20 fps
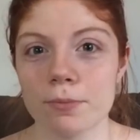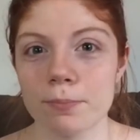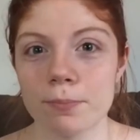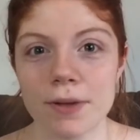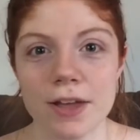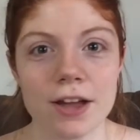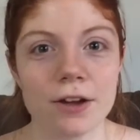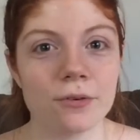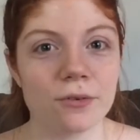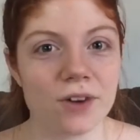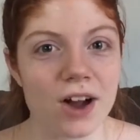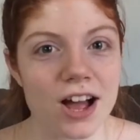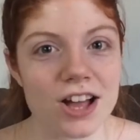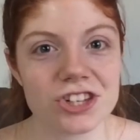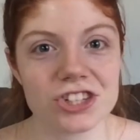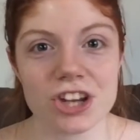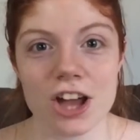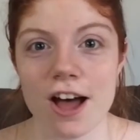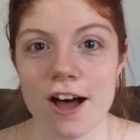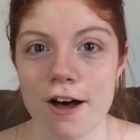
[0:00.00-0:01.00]
big
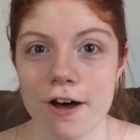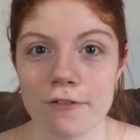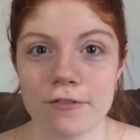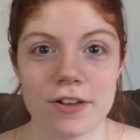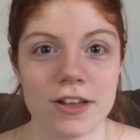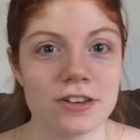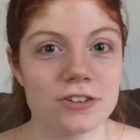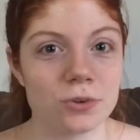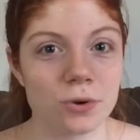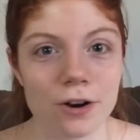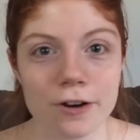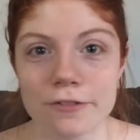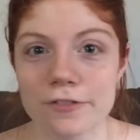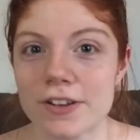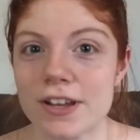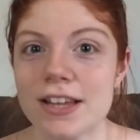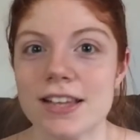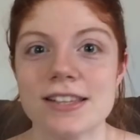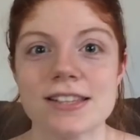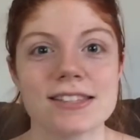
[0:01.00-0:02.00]
rush of
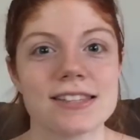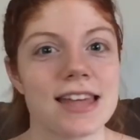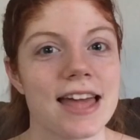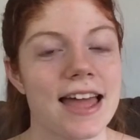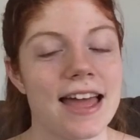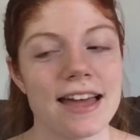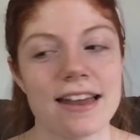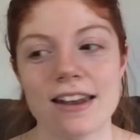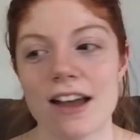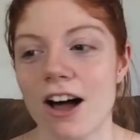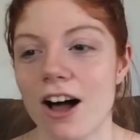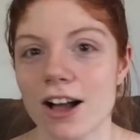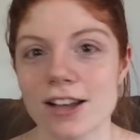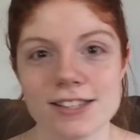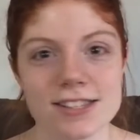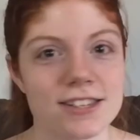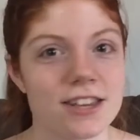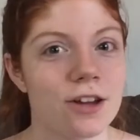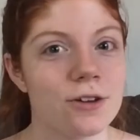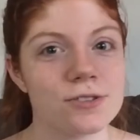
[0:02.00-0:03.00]
endorphins and
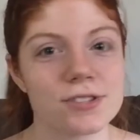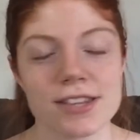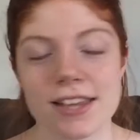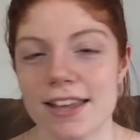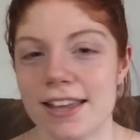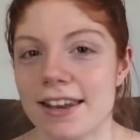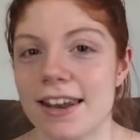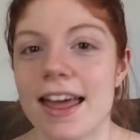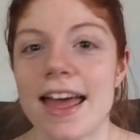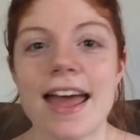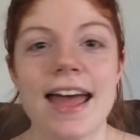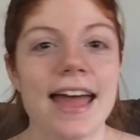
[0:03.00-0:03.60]
oxytocin